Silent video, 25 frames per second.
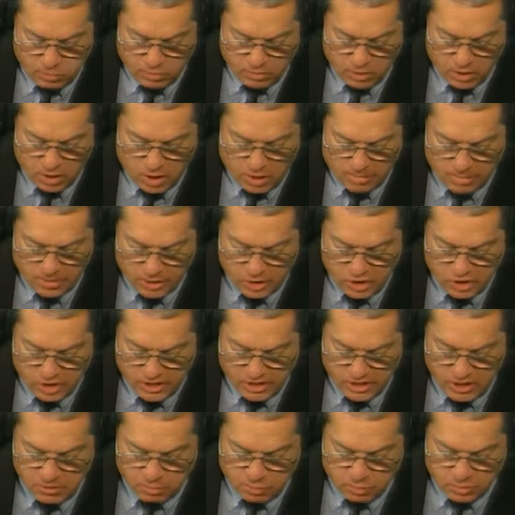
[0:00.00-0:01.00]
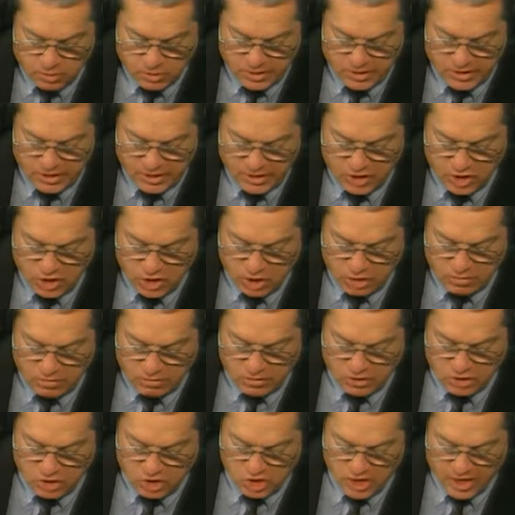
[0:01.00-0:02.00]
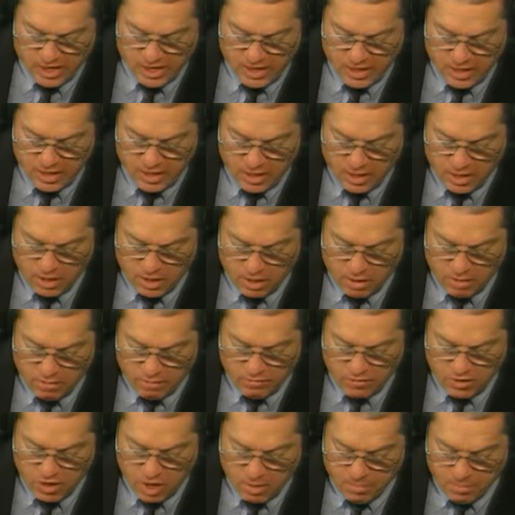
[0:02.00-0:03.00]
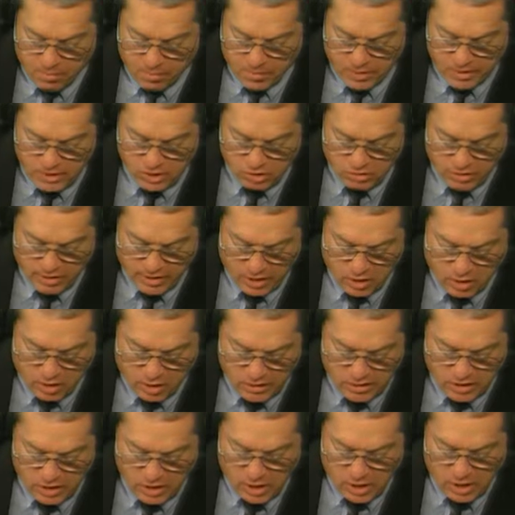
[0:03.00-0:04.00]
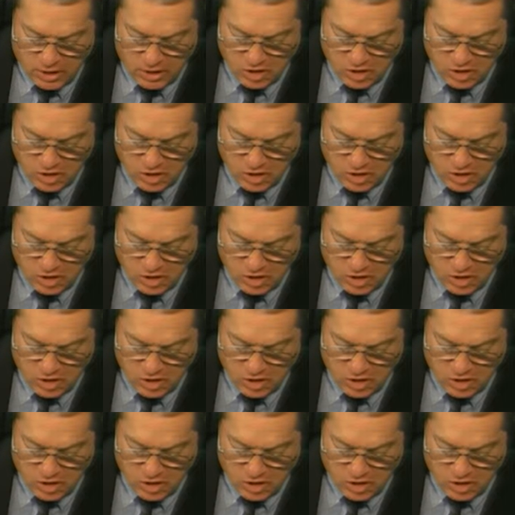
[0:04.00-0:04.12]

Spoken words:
merchant exploitation of the checking of compromised credit cards.